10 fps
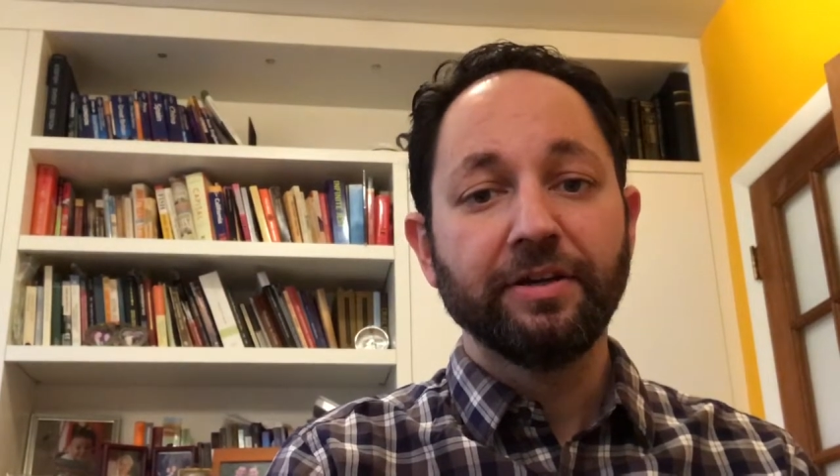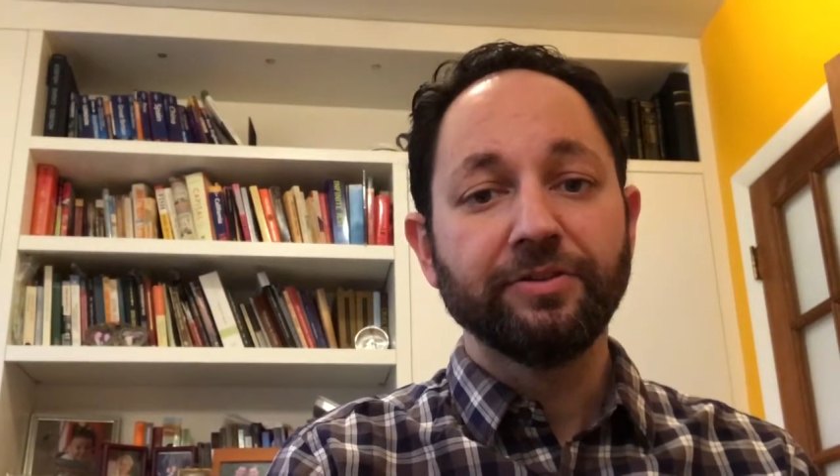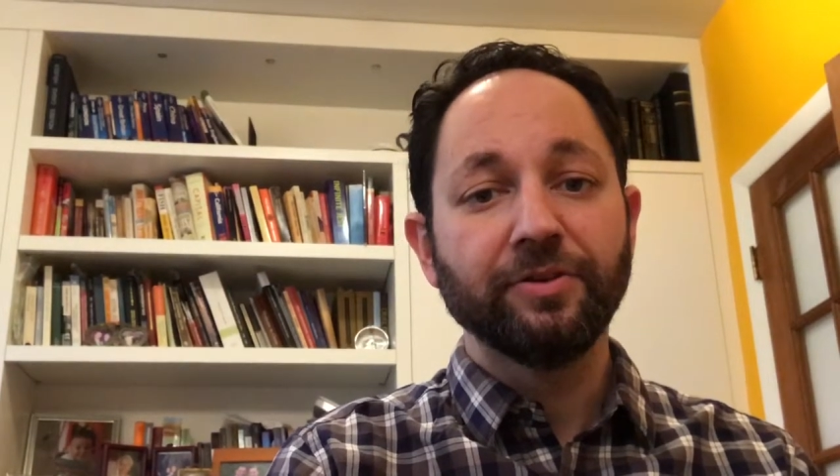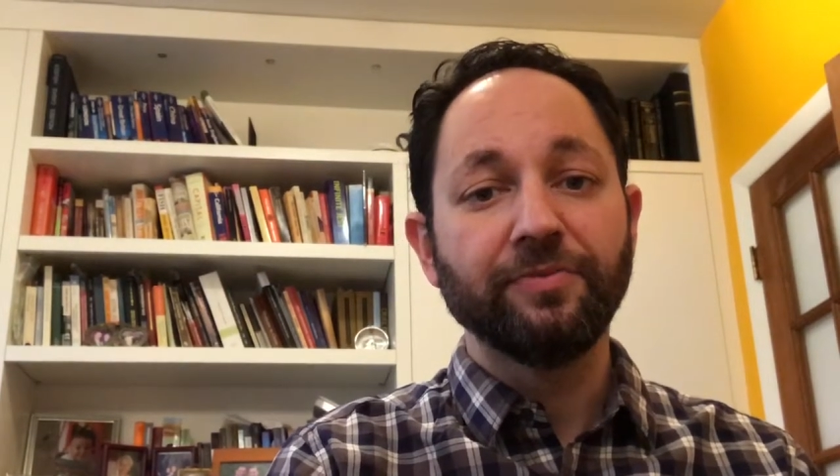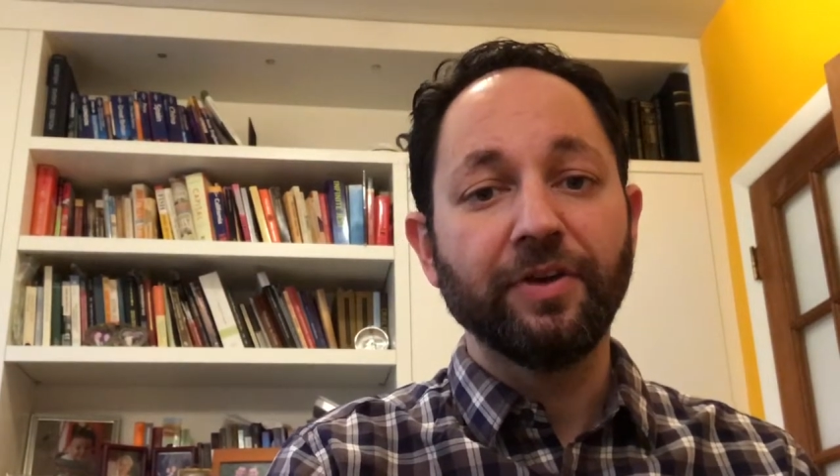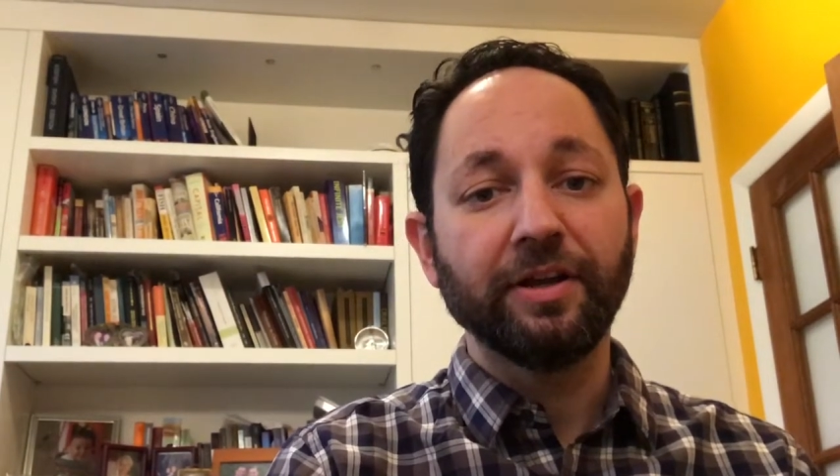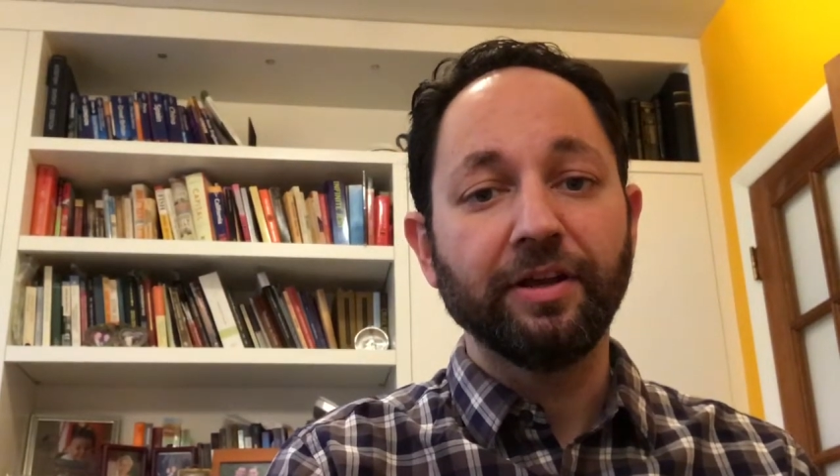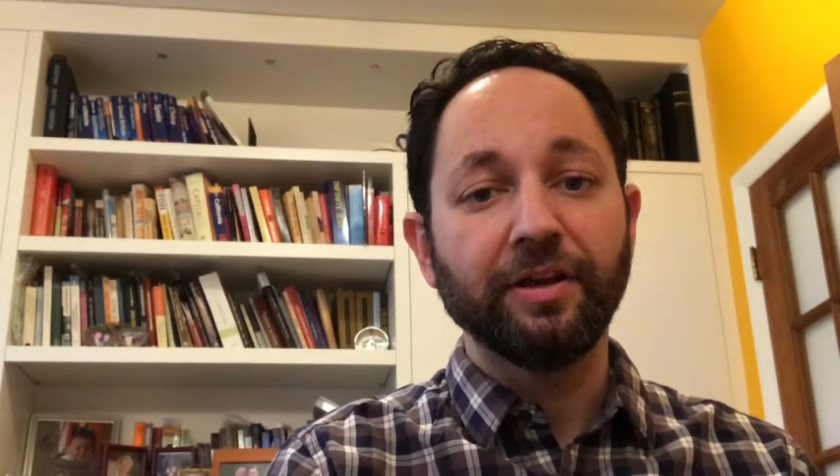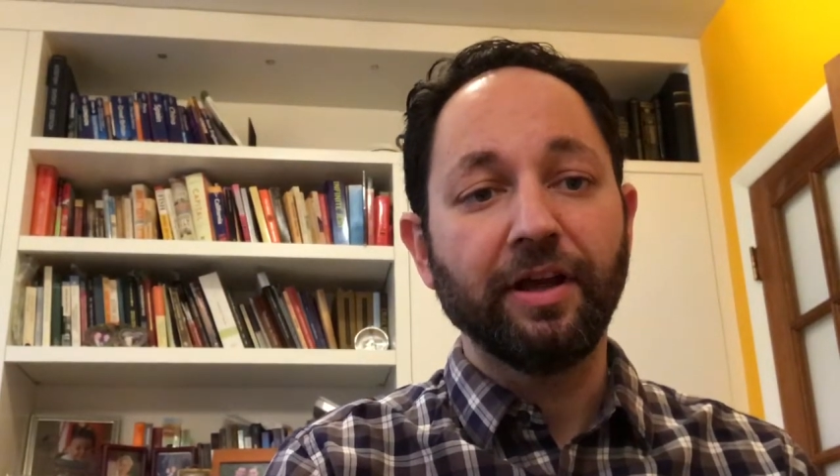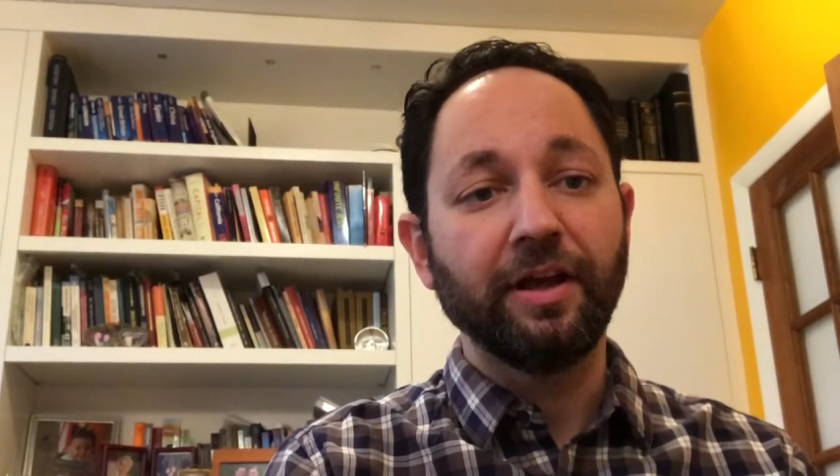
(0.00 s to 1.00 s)

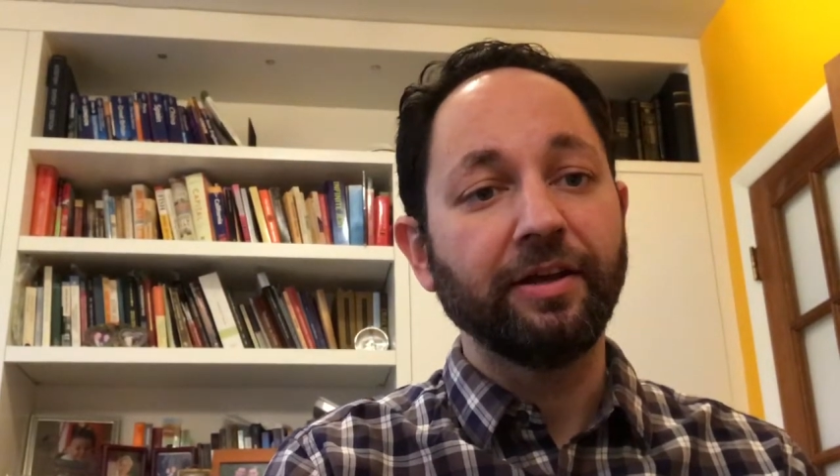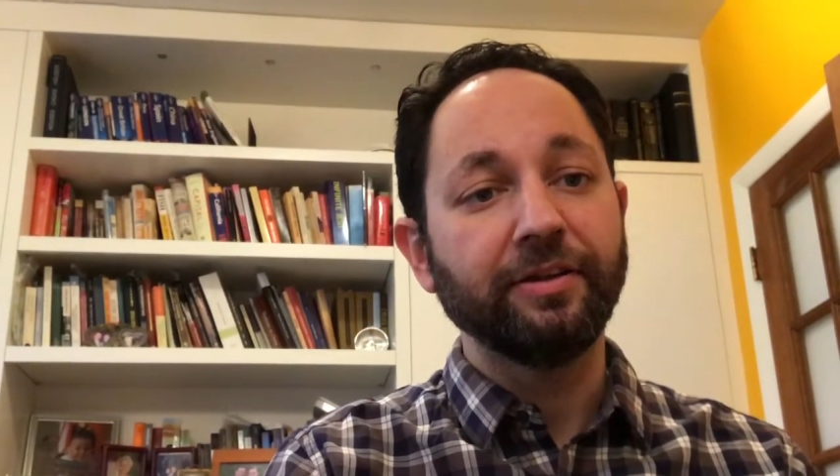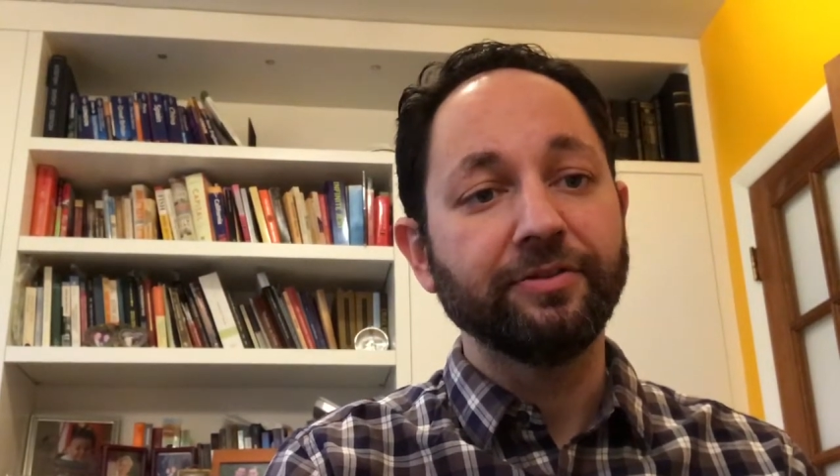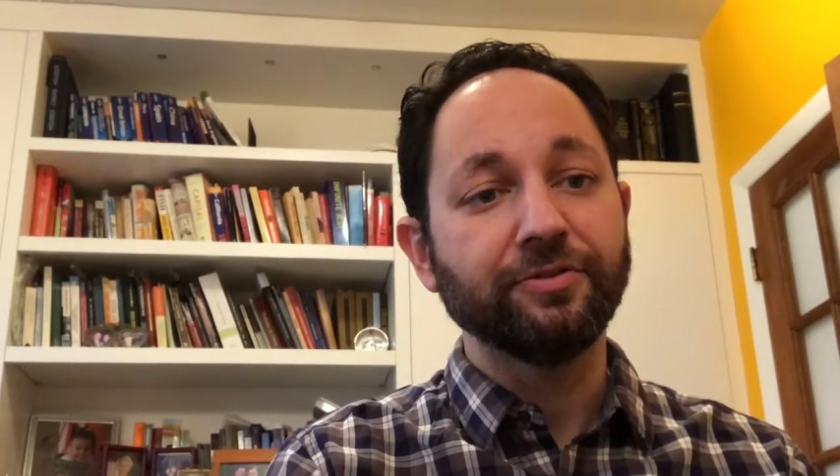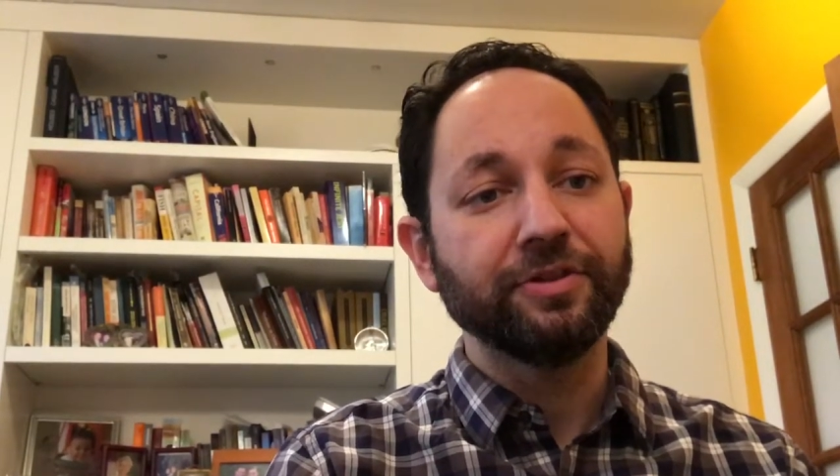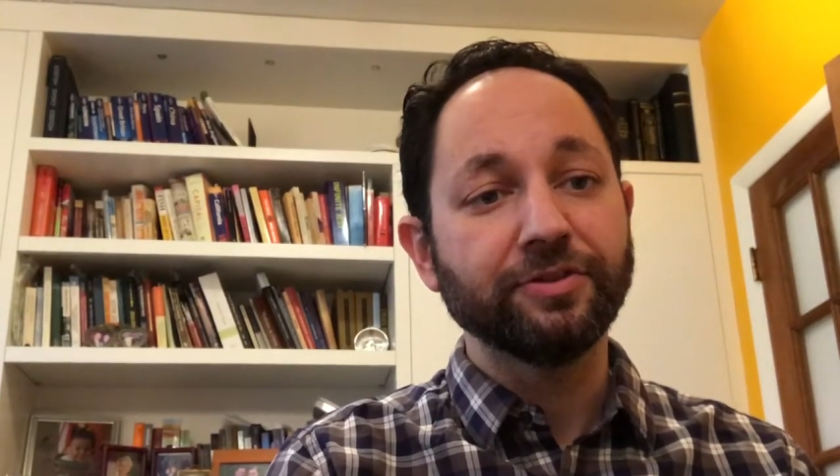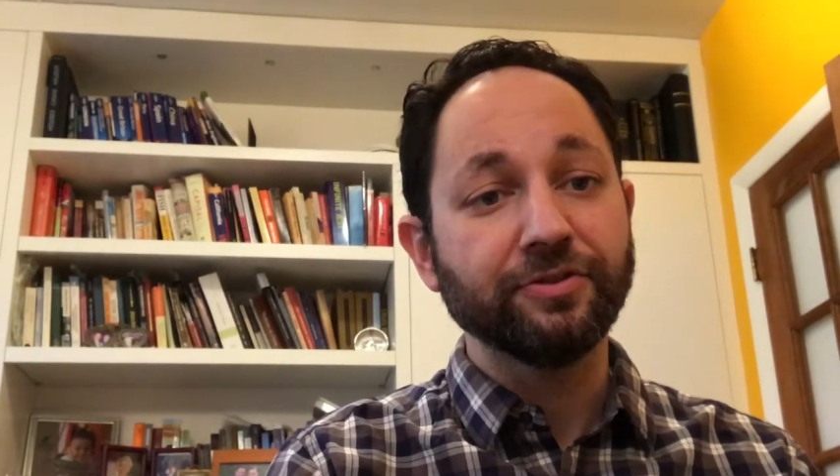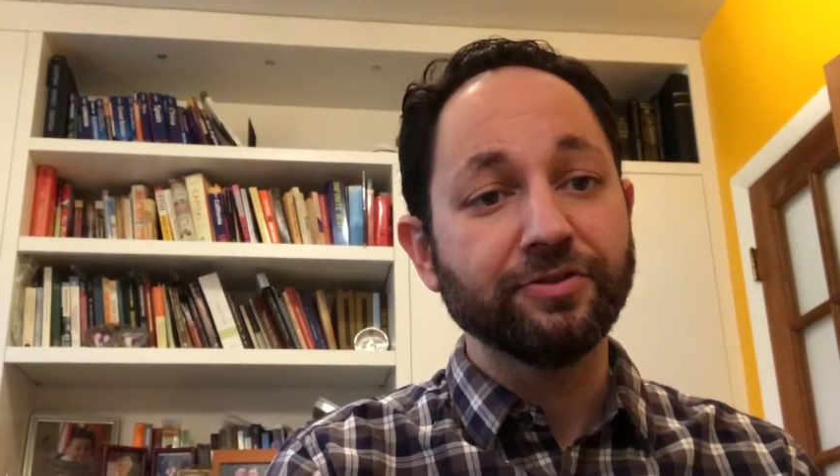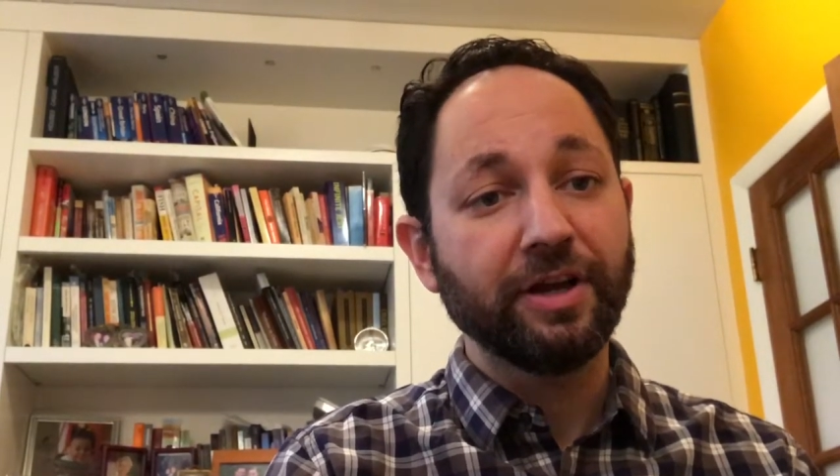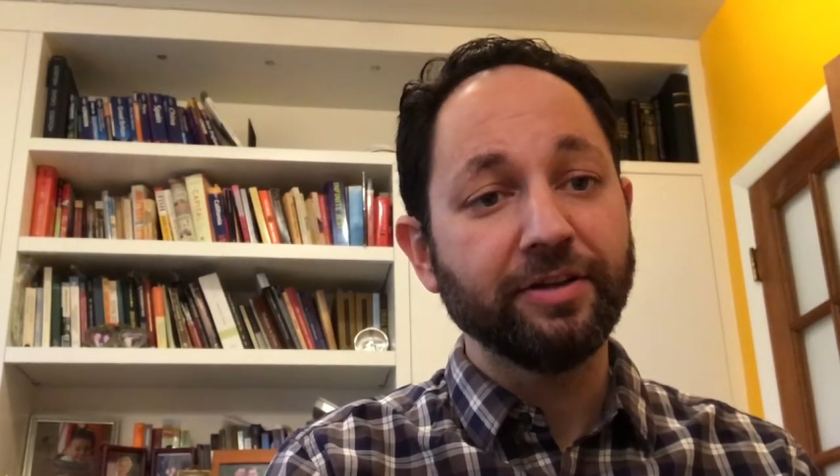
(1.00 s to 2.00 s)
DermVEDA and
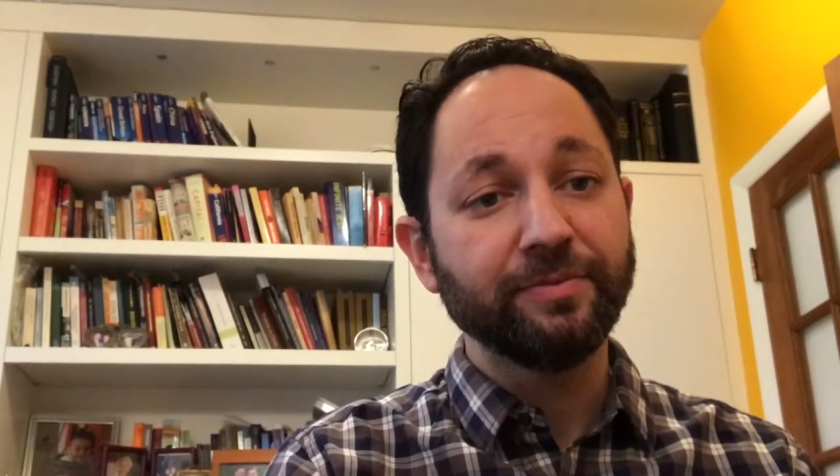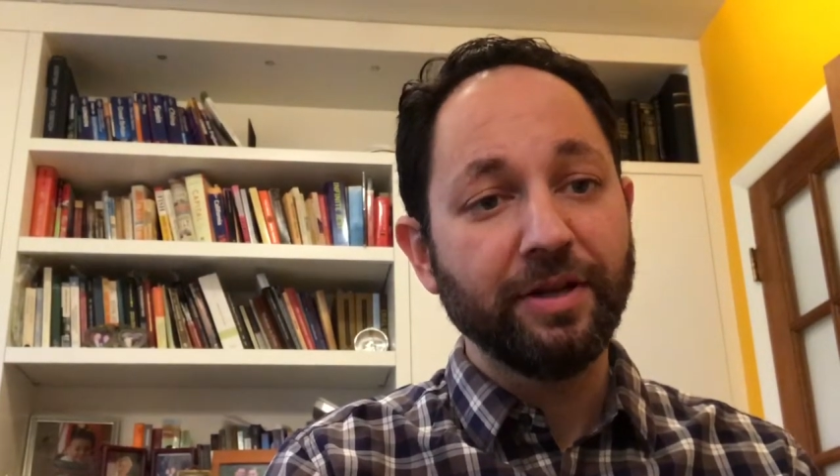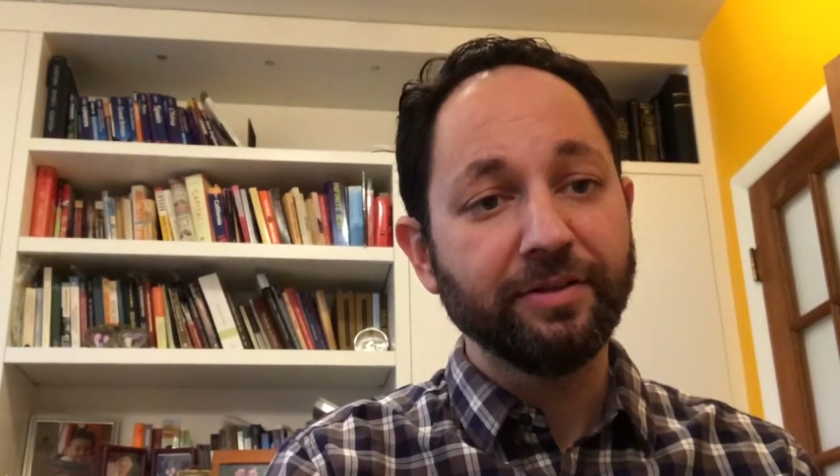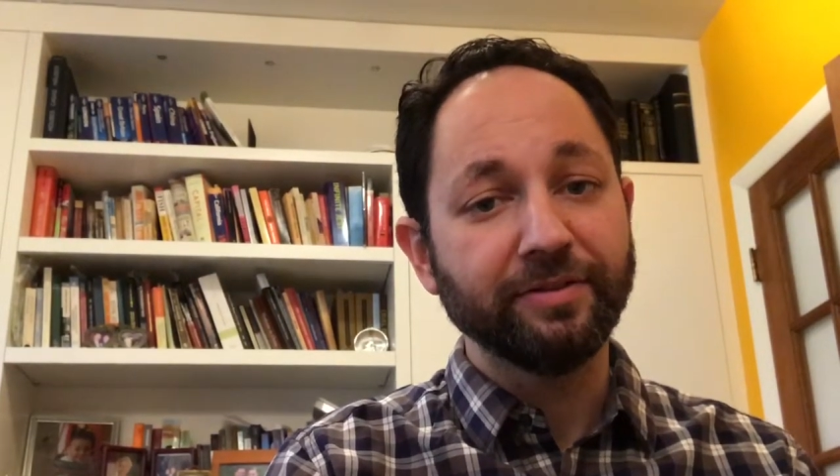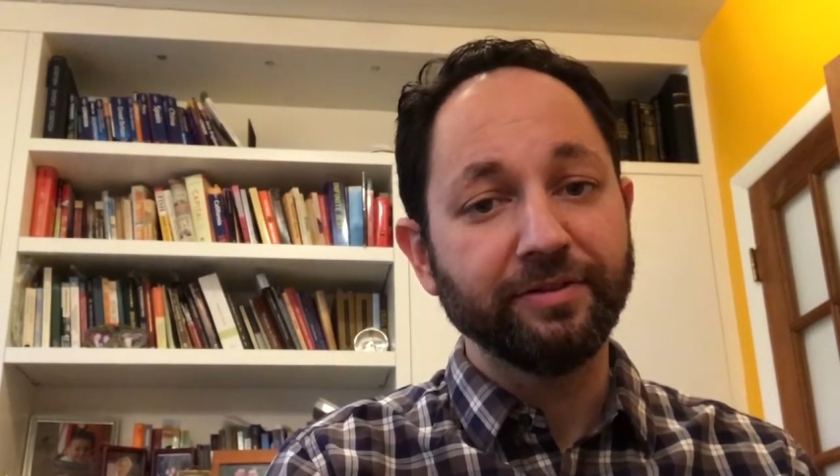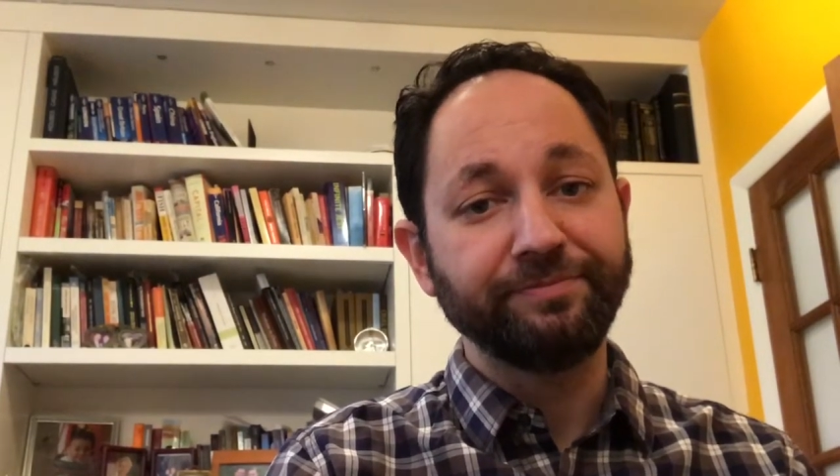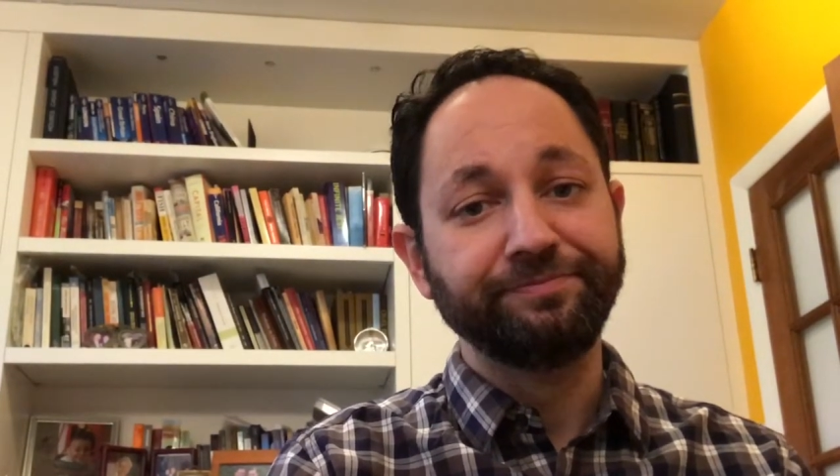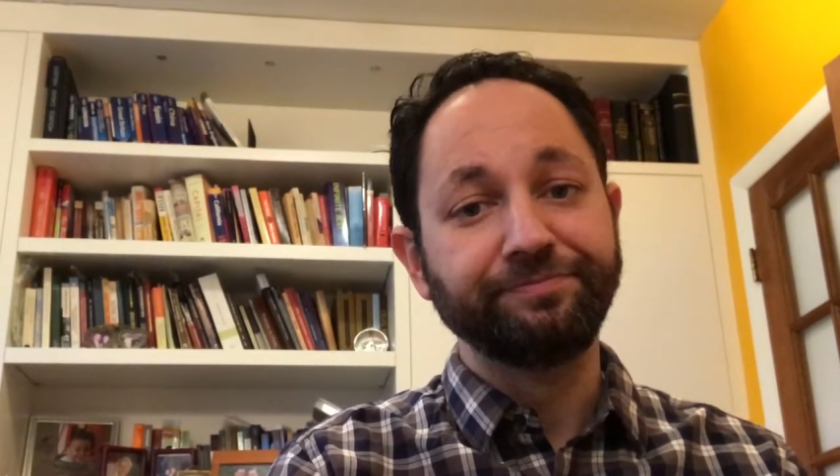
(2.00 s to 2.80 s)
traditional Chinese medicine.